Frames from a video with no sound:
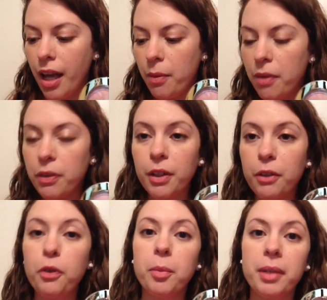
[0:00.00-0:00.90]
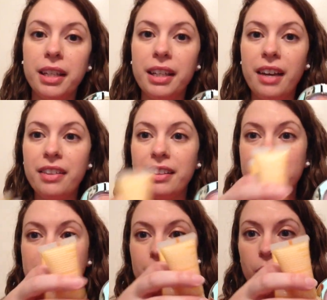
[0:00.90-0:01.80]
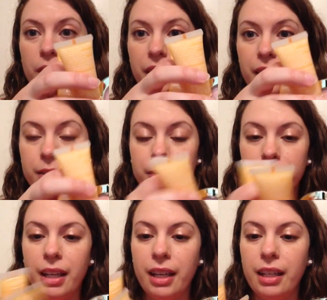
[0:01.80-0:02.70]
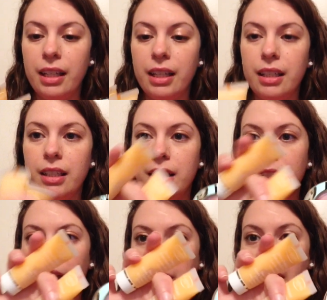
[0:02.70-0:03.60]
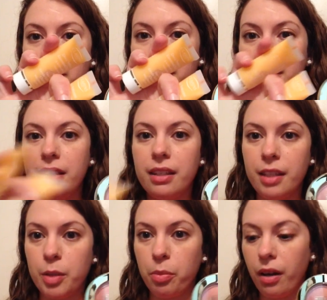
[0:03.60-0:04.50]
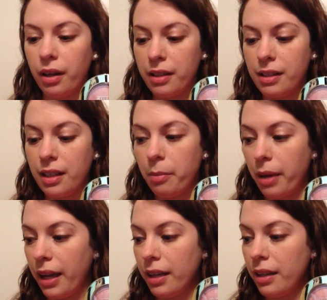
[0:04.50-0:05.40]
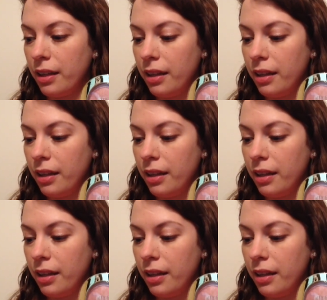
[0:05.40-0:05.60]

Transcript: However, for me, I think this is a great value, and I'm happy to see these products in the bag.